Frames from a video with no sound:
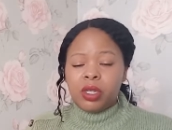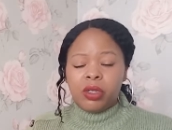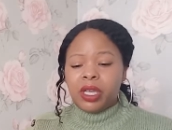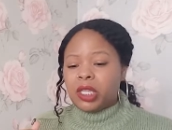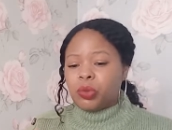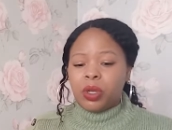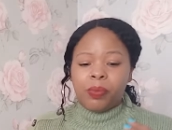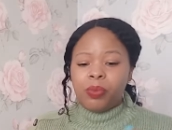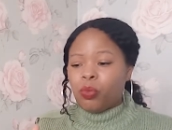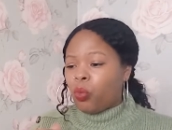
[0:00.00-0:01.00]
you guys
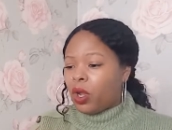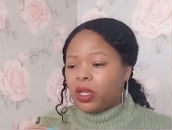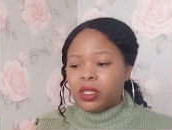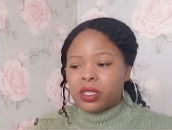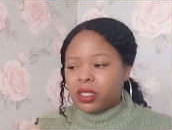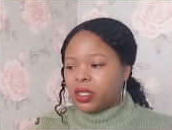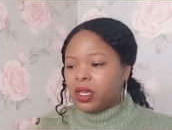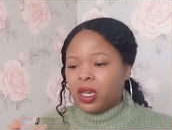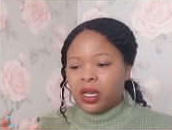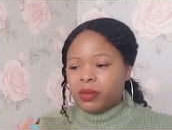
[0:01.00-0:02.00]
weren't,
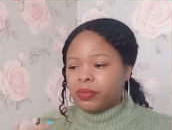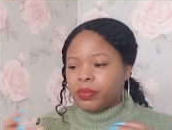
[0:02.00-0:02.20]
how